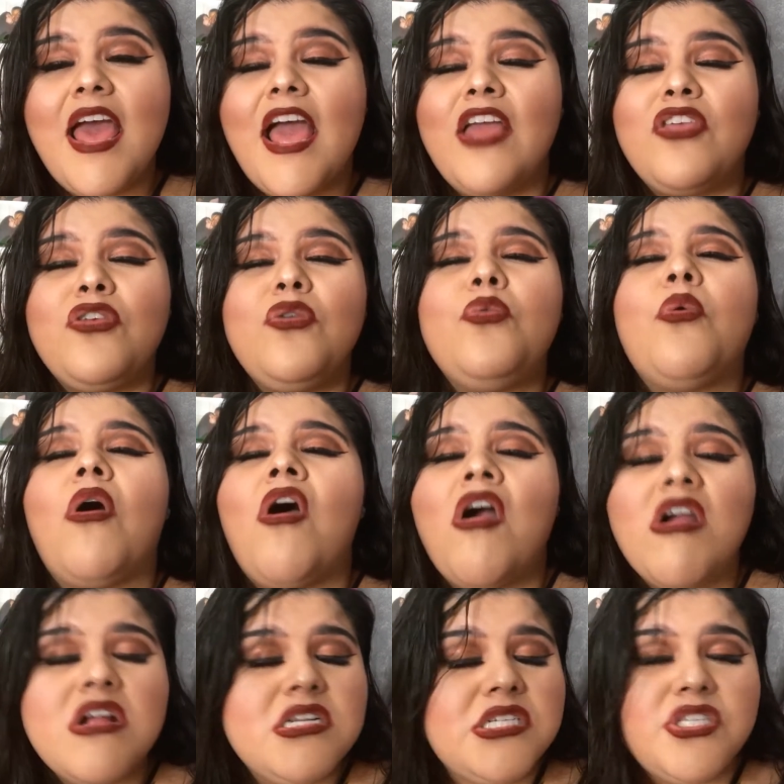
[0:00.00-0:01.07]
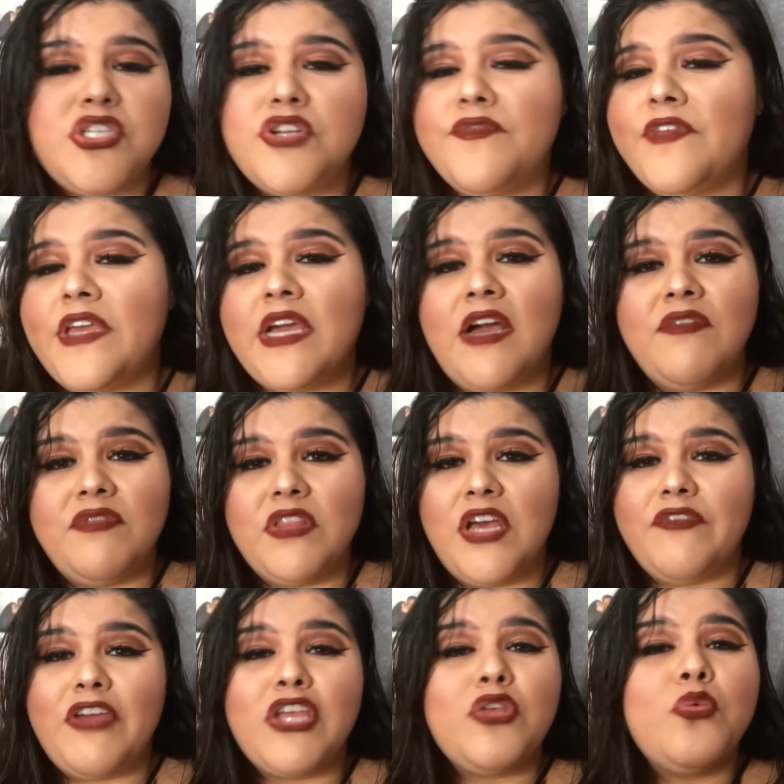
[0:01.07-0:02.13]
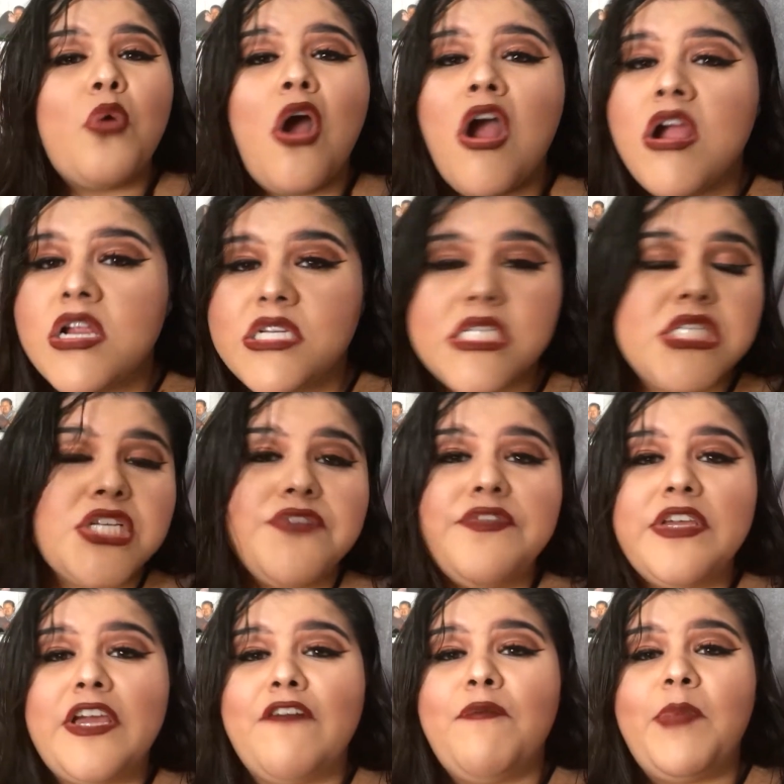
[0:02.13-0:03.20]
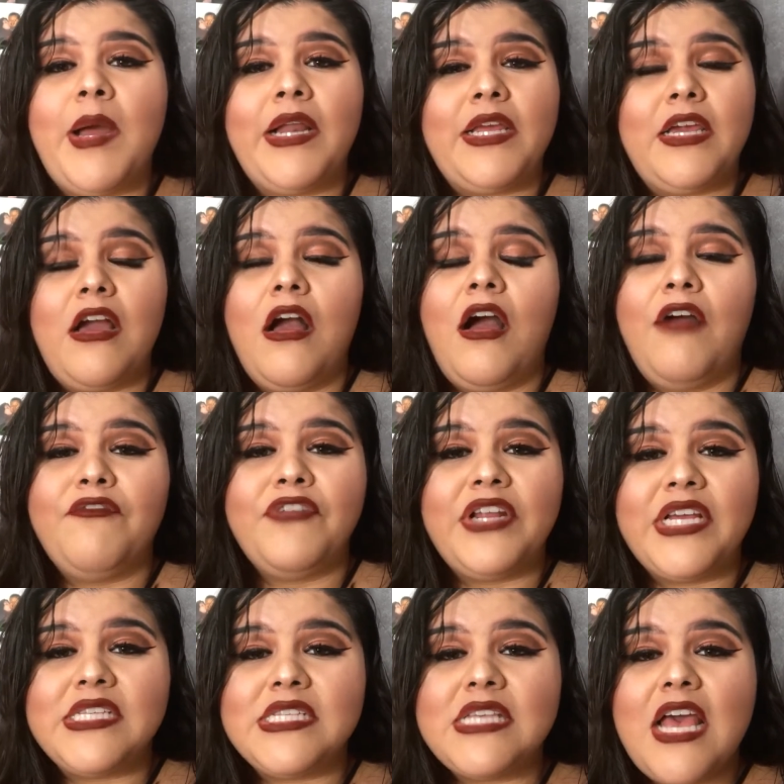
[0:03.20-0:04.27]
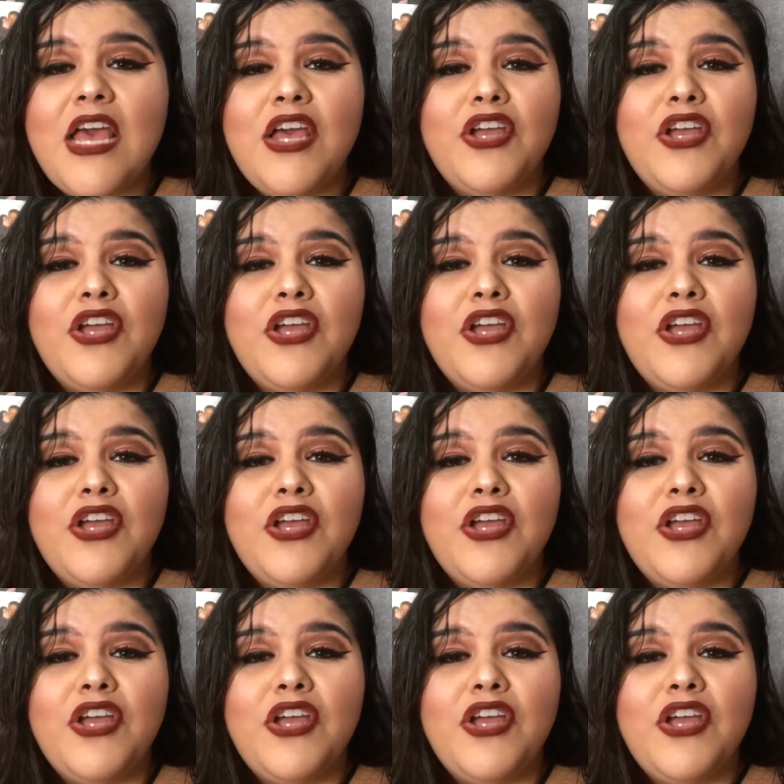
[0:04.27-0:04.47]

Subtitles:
and you are deserving of love, and you are deserving of body confidence.